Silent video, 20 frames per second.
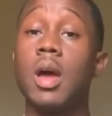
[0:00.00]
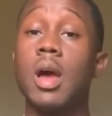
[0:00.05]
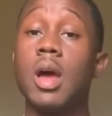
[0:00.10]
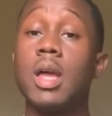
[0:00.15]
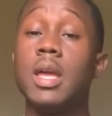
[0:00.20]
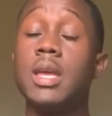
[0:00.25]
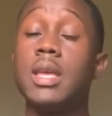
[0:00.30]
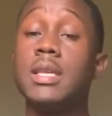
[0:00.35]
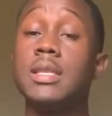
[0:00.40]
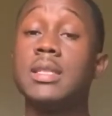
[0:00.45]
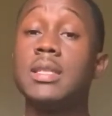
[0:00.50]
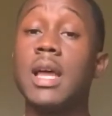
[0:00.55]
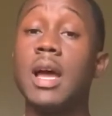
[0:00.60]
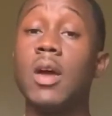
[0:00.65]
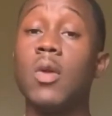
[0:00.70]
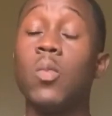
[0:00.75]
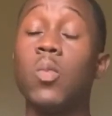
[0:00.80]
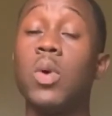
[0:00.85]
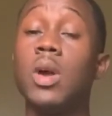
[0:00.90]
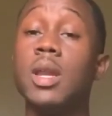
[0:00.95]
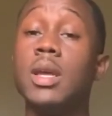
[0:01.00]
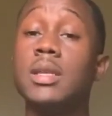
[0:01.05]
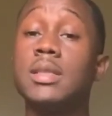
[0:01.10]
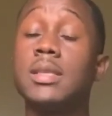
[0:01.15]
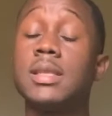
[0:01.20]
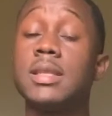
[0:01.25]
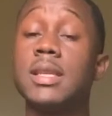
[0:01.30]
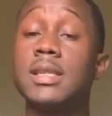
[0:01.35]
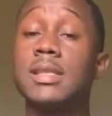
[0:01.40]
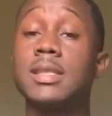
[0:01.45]
he's not willing
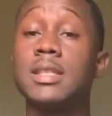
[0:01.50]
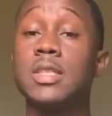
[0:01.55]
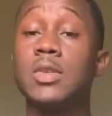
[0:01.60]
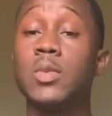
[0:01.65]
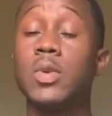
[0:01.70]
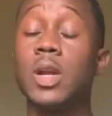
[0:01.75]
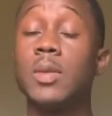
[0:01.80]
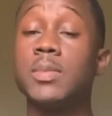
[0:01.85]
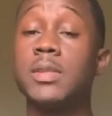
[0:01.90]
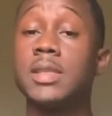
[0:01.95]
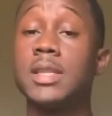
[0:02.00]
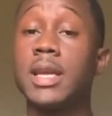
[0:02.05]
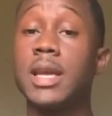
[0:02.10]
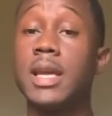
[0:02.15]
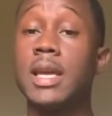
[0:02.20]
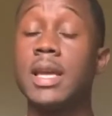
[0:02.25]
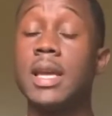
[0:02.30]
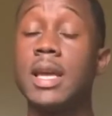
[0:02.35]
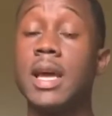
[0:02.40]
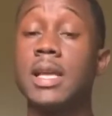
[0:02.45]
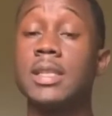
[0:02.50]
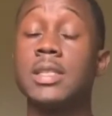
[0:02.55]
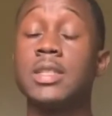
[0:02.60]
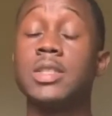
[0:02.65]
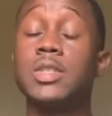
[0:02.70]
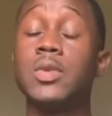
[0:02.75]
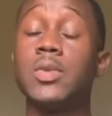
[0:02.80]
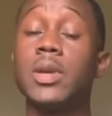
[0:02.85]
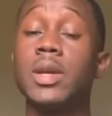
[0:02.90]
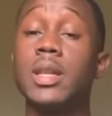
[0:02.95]
to listen to what I'm saying as a
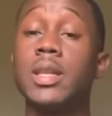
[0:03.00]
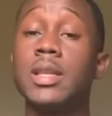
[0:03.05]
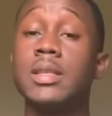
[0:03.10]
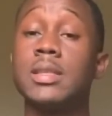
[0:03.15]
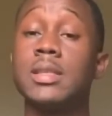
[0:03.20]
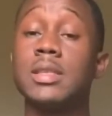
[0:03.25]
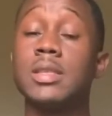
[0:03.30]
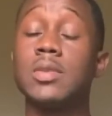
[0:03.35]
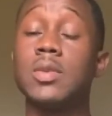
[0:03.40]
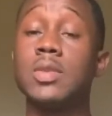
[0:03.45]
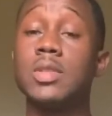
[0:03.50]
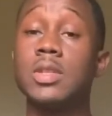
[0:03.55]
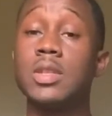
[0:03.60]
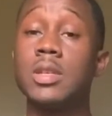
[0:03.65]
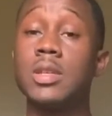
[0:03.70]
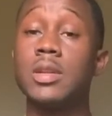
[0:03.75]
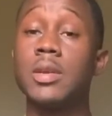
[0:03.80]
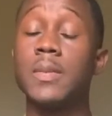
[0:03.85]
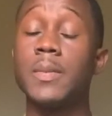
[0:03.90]
junior enlisted soldier.